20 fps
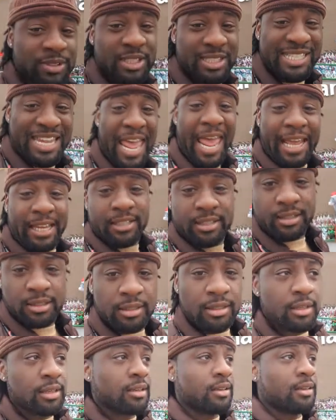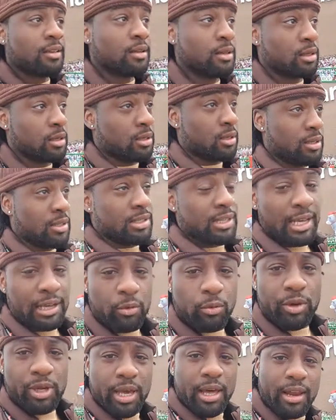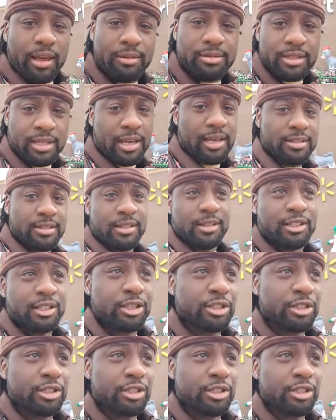snacks, because we got to have snacks because